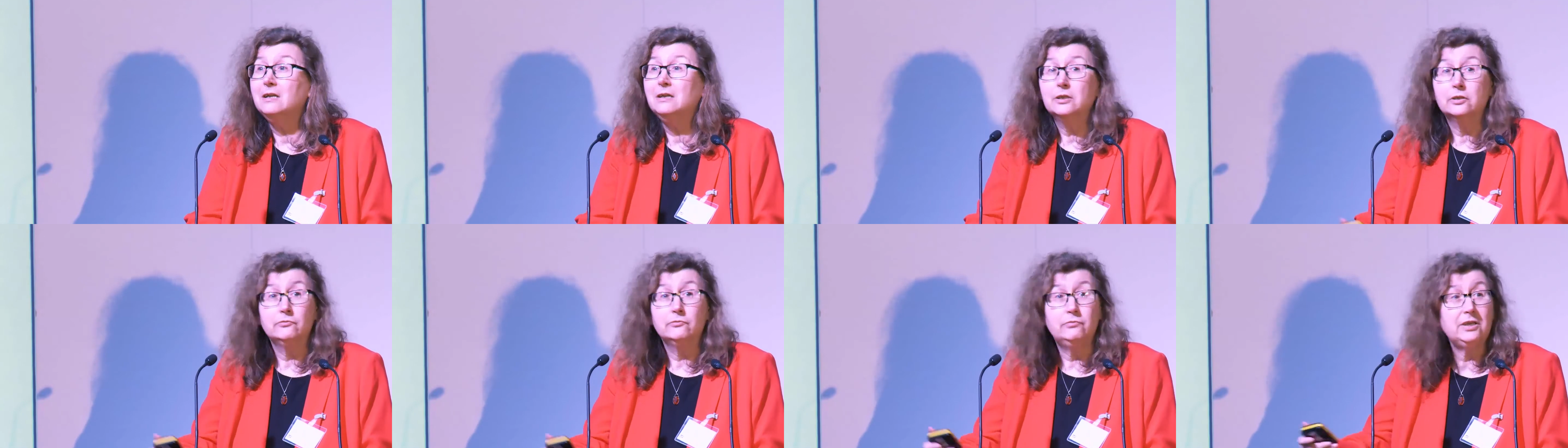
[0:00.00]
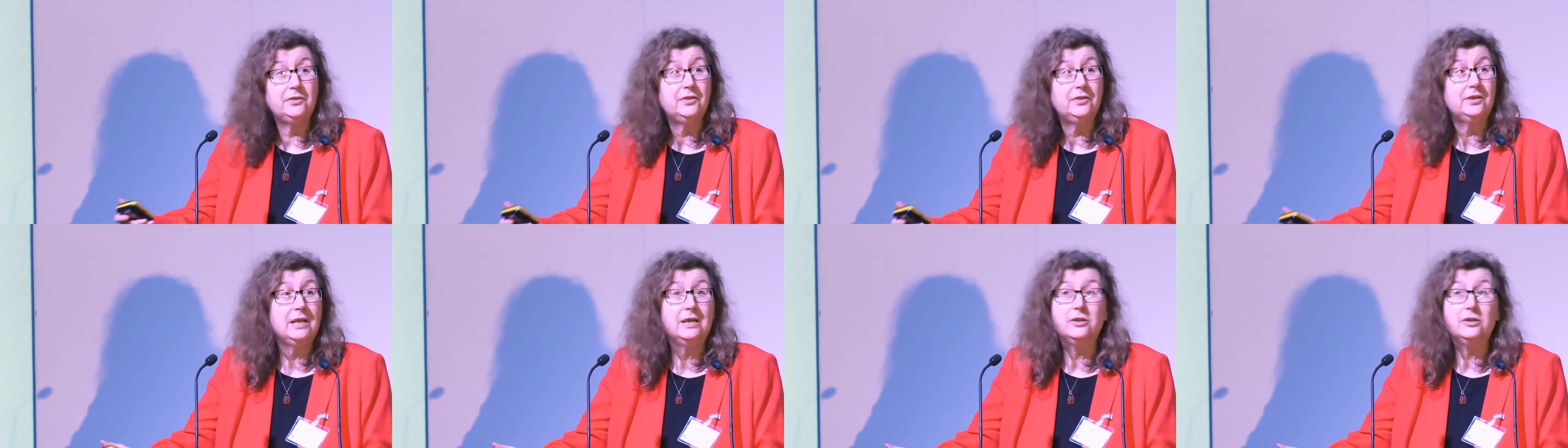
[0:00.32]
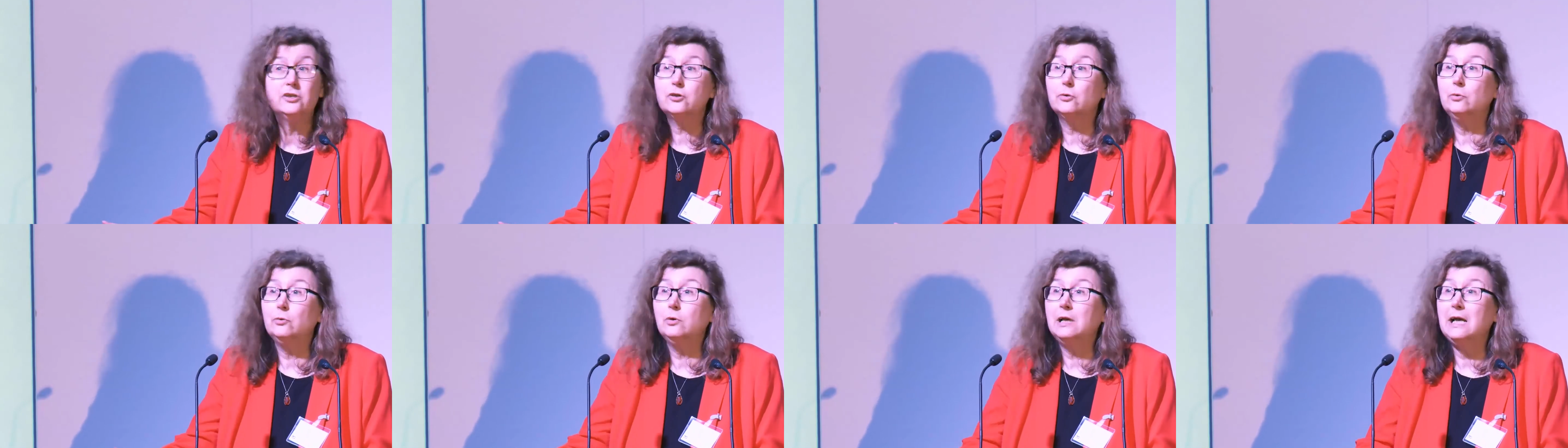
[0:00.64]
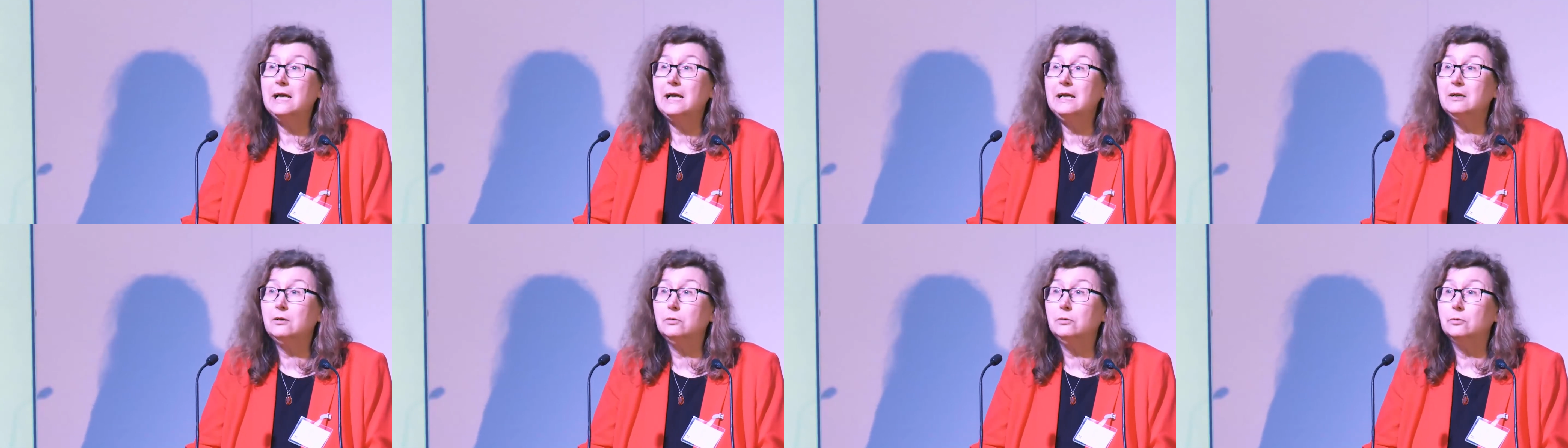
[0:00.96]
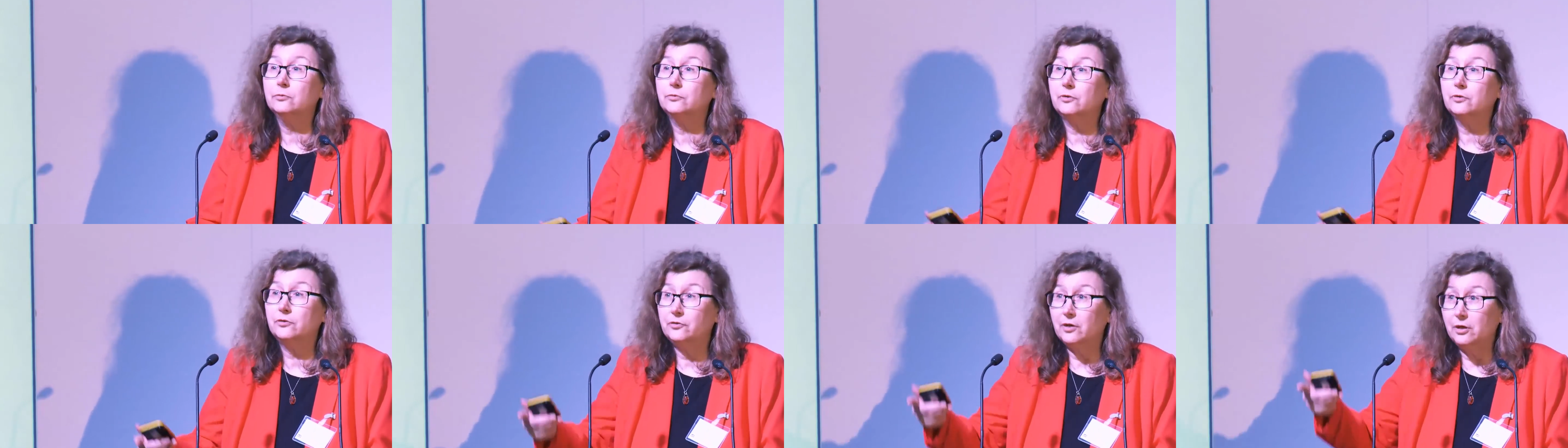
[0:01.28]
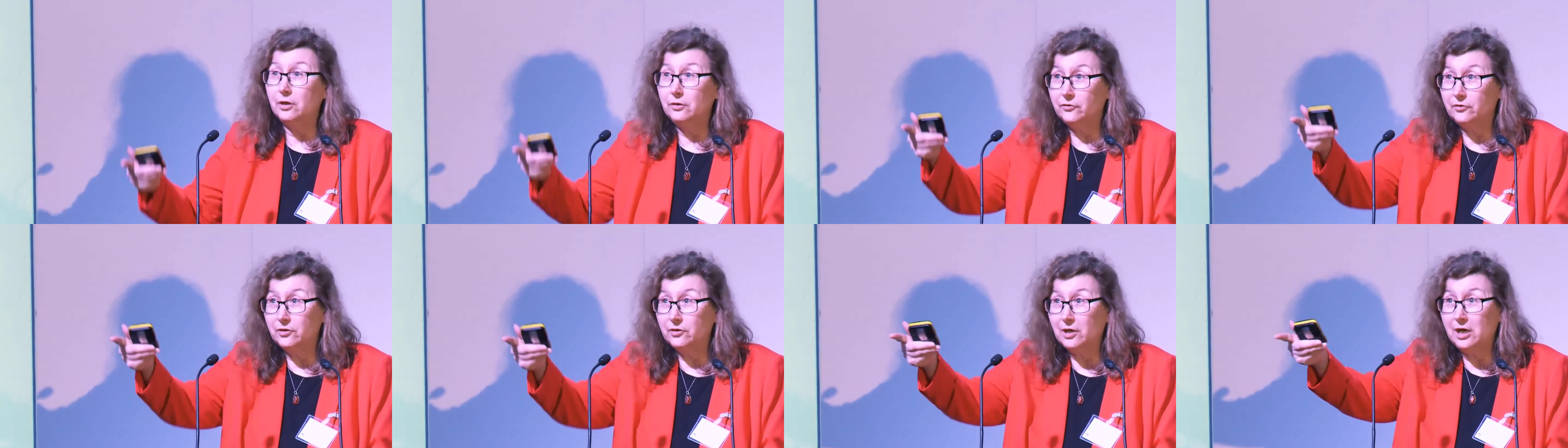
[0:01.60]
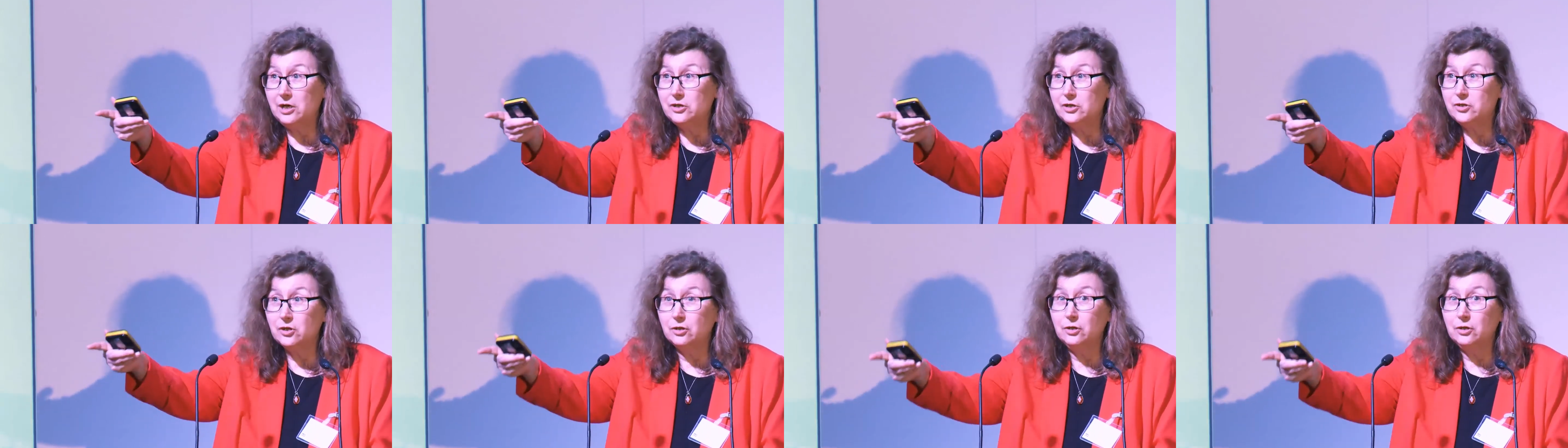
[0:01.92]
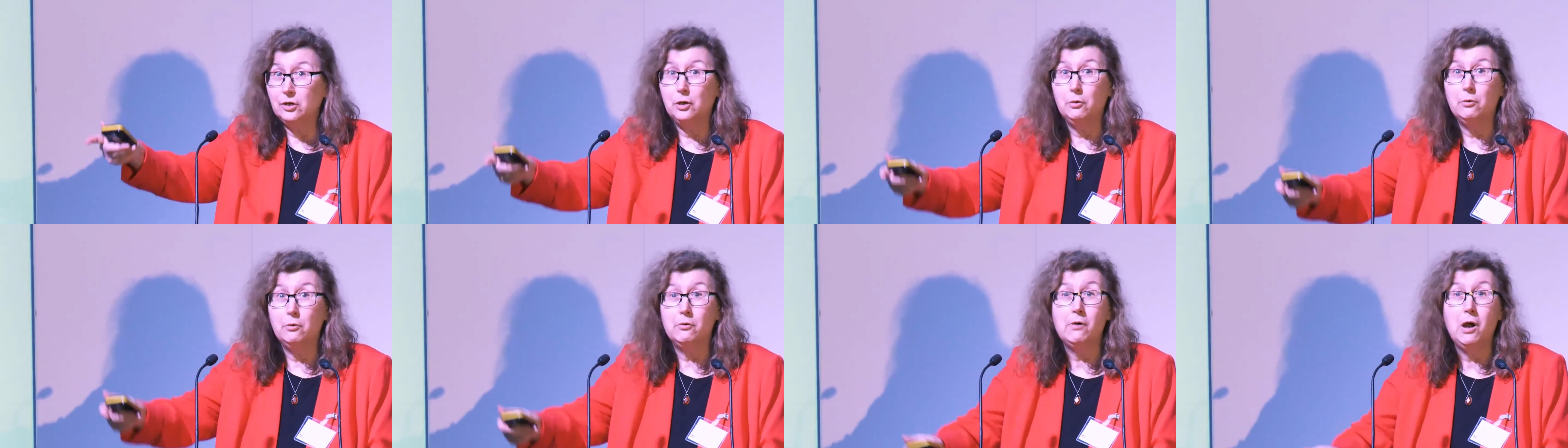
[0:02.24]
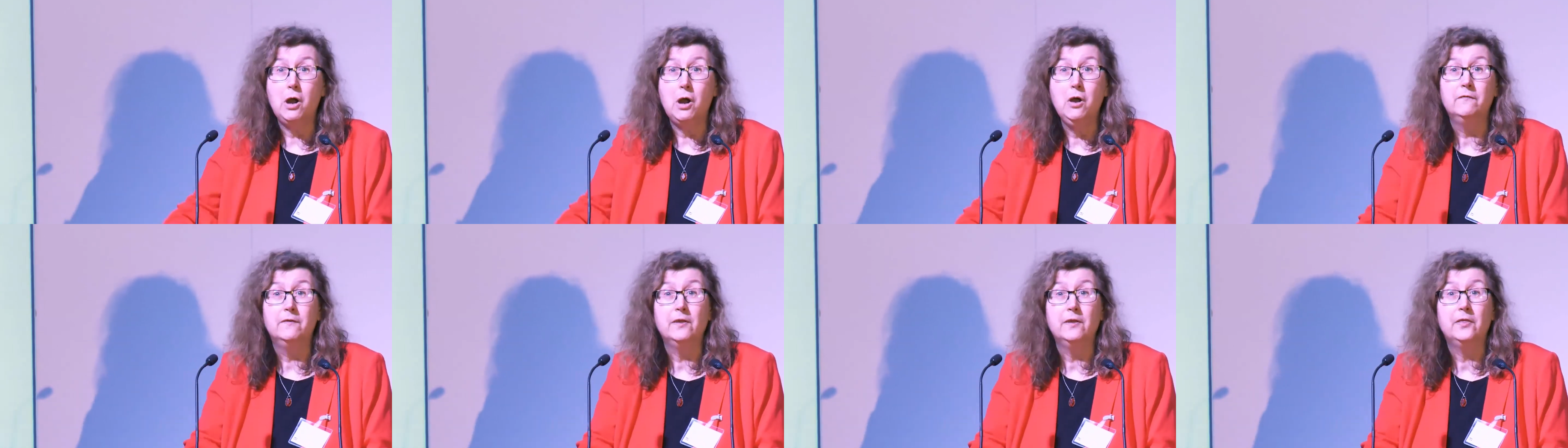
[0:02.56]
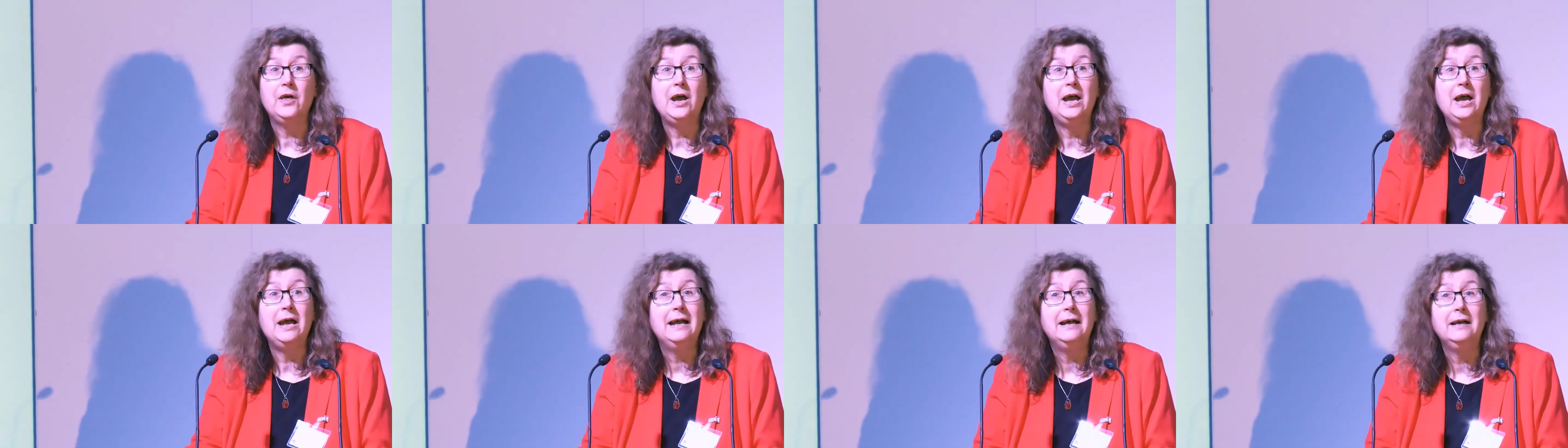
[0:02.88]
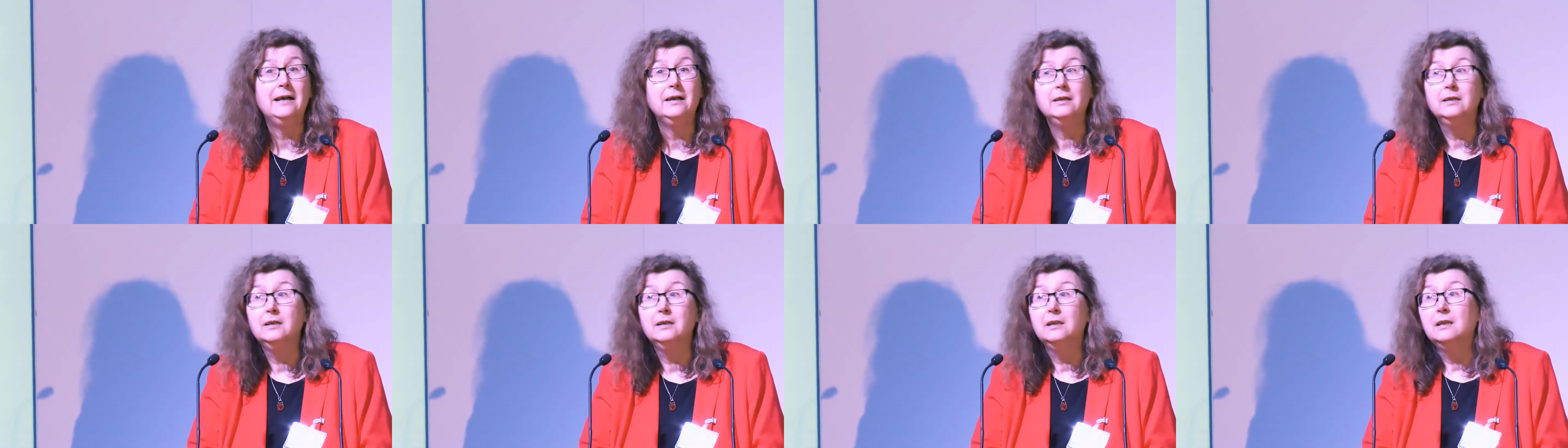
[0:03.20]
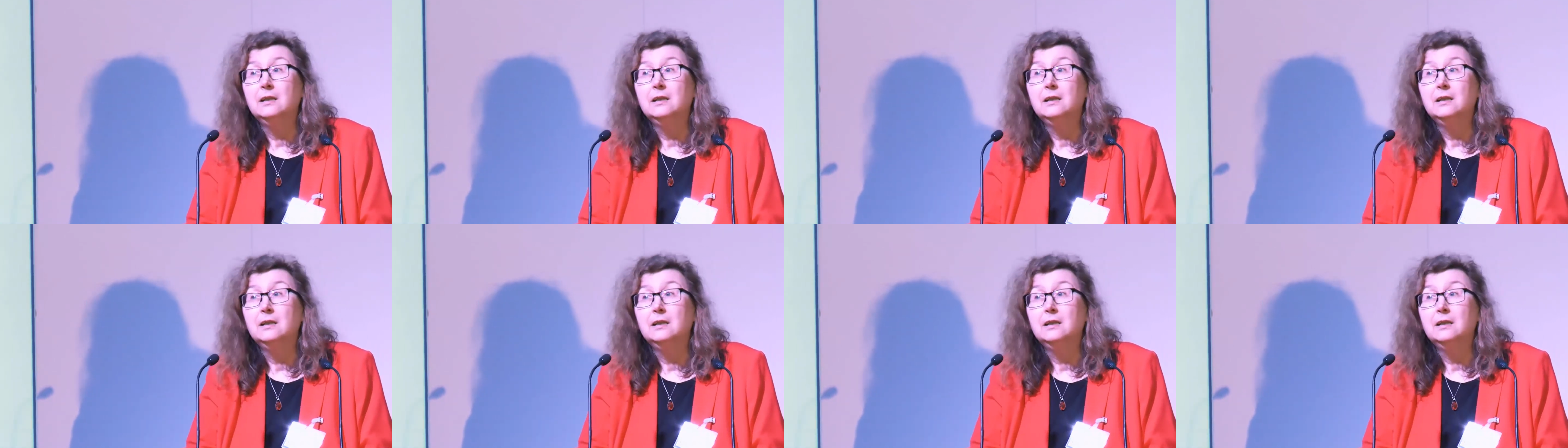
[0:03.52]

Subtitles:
the Residential Landlords Association, who are over there,